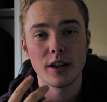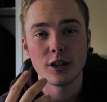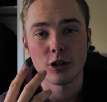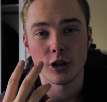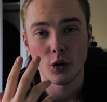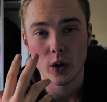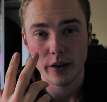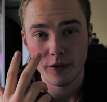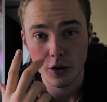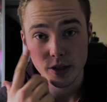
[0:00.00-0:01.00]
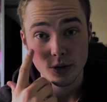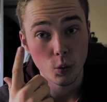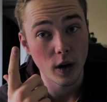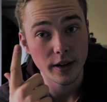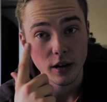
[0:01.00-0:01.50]
you're gonna wanna focus
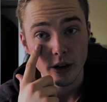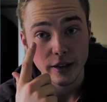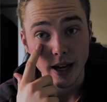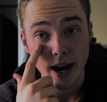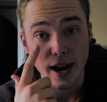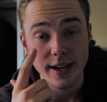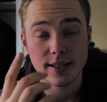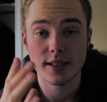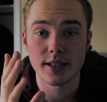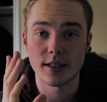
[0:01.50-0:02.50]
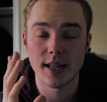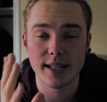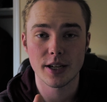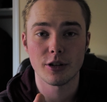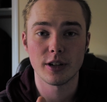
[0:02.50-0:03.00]
one on the eyes because
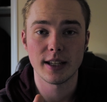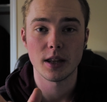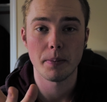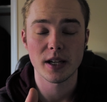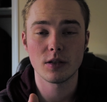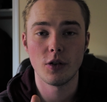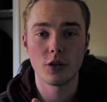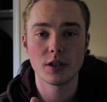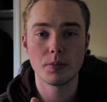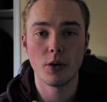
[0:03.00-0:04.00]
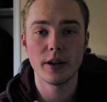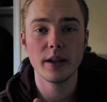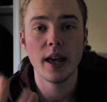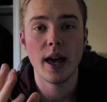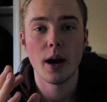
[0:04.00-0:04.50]
that's how you're gonna get the best focus point.
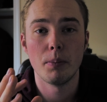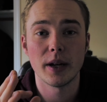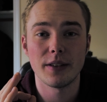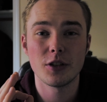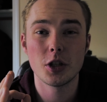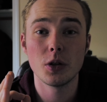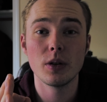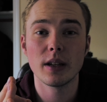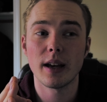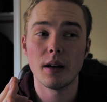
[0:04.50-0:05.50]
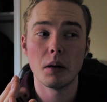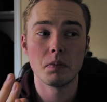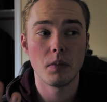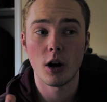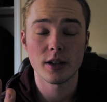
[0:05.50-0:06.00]
But if you're shooting
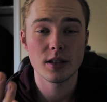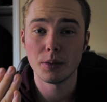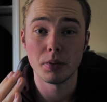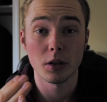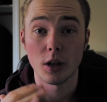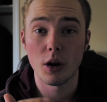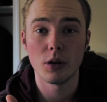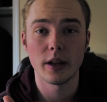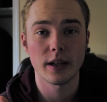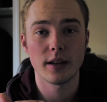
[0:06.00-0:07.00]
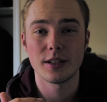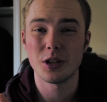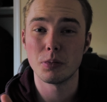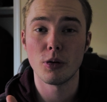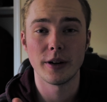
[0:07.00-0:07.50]
honestly below like a
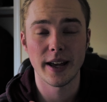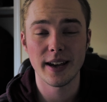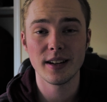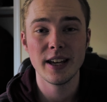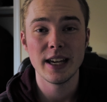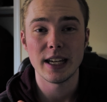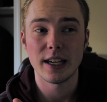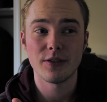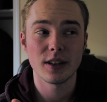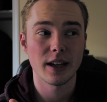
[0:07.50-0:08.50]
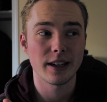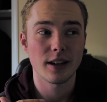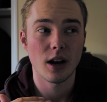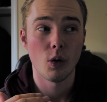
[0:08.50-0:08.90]
2.8, even like a